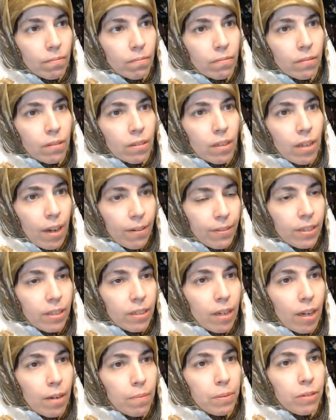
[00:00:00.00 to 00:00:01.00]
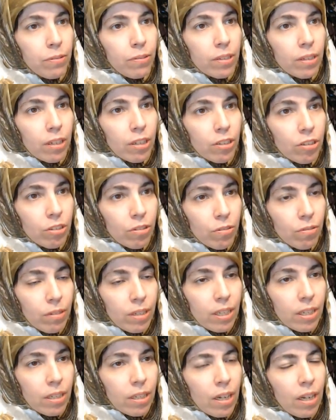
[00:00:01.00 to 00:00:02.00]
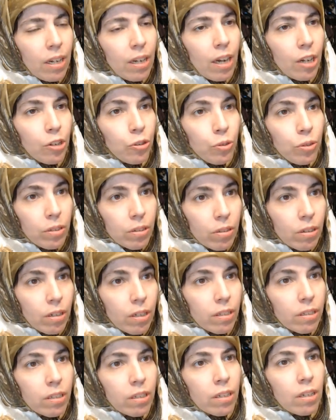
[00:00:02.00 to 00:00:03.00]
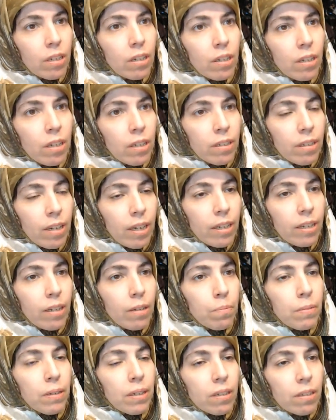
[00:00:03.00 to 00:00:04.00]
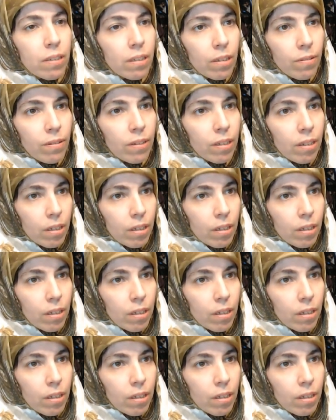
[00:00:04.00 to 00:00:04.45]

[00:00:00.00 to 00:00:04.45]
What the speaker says: Every time he was on screen, I could not take him seriously.